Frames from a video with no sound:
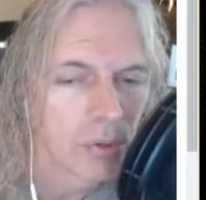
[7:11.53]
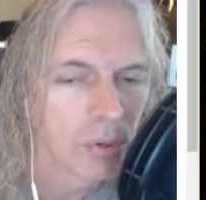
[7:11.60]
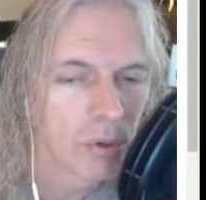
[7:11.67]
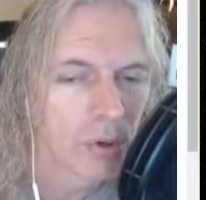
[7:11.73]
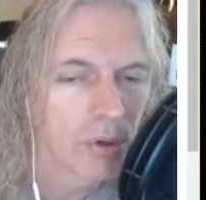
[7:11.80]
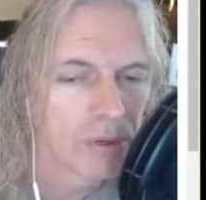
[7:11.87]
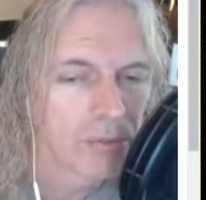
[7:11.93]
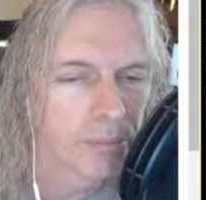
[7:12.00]

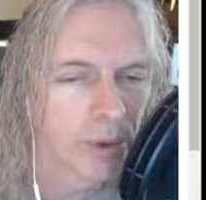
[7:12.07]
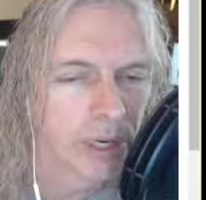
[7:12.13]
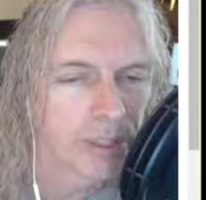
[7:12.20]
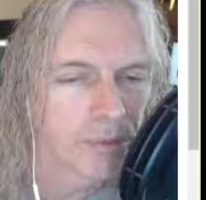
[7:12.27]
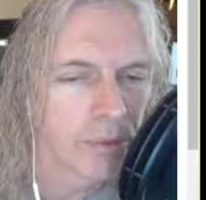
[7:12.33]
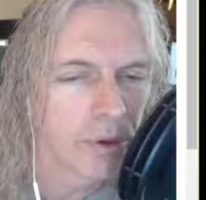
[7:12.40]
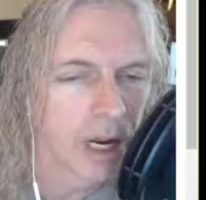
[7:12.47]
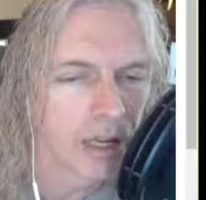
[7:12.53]

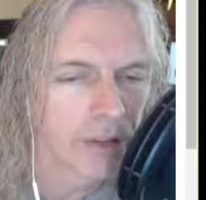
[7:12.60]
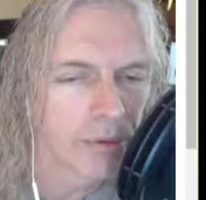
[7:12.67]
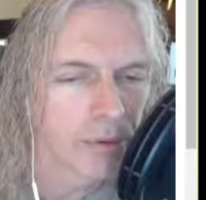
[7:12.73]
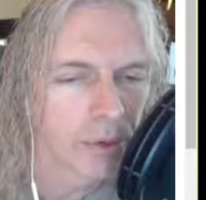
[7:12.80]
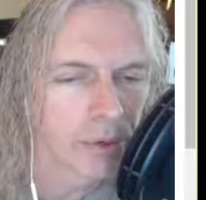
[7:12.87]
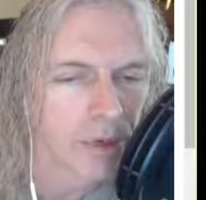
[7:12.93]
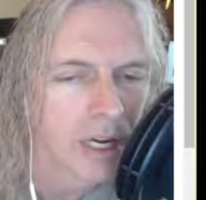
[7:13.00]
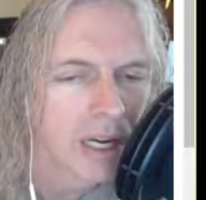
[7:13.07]
WordPress
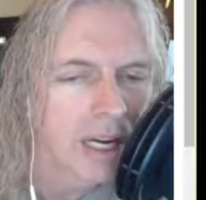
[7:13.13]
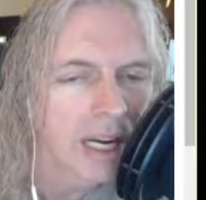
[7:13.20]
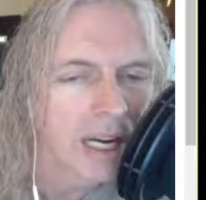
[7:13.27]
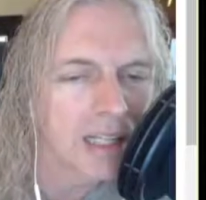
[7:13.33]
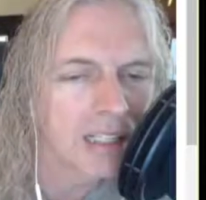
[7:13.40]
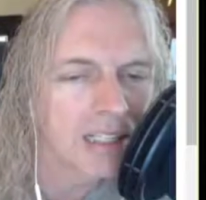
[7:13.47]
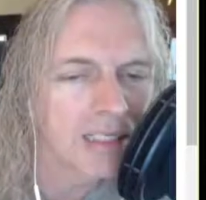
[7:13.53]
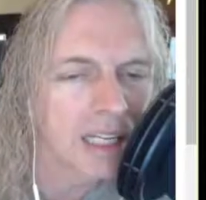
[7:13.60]
walkthrough.
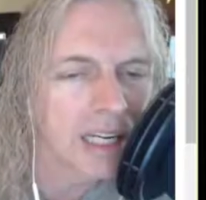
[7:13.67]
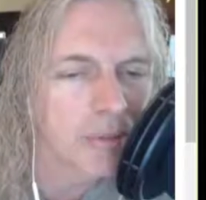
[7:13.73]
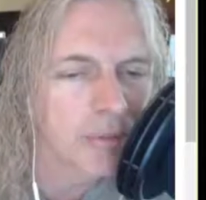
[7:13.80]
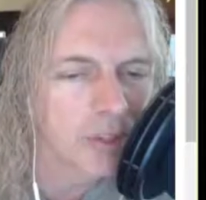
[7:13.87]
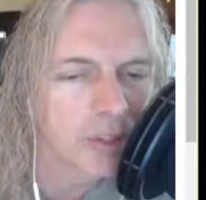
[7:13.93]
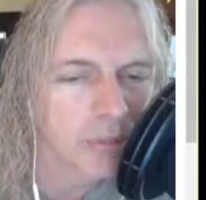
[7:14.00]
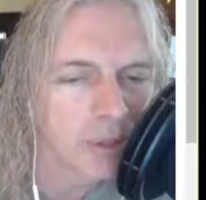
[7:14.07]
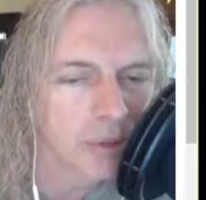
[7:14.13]
And the same
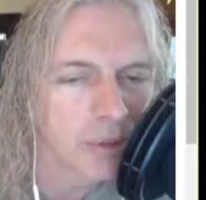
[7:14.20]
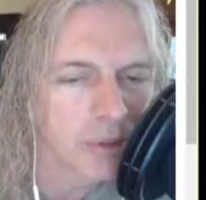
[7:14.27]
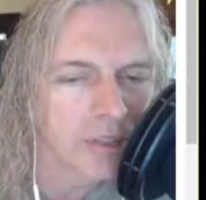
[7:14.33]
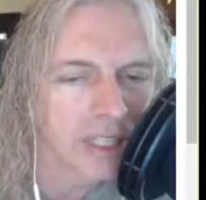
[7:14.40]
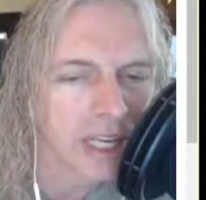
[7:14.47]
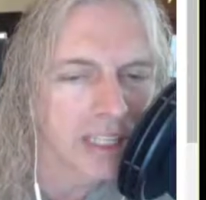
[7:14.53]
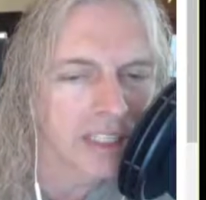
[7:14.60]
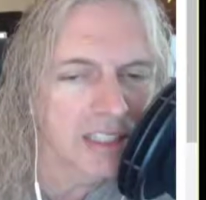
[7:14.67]
with the
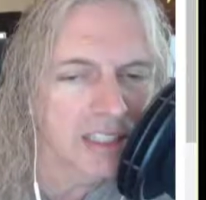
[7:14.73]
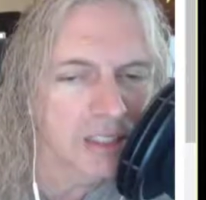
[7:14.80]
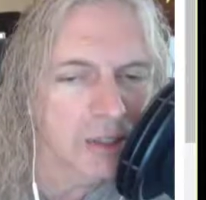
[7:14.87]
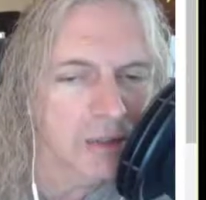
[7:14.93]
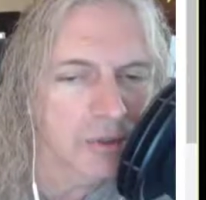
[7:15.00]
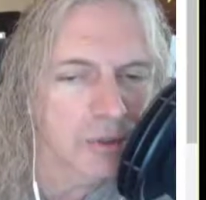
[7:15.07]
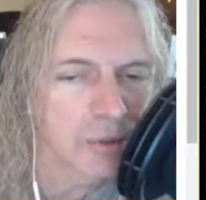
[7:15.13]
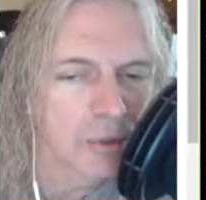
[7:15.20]
Bluehost
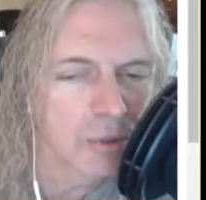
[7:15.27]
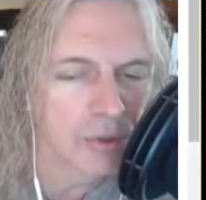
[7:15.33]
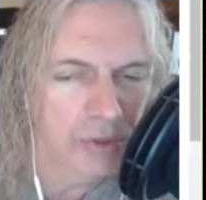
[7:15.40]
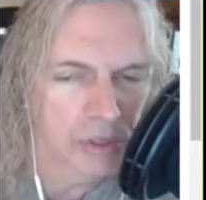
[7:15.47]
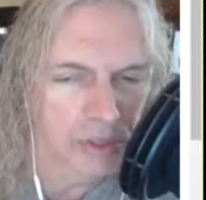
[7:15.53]
SEO tools.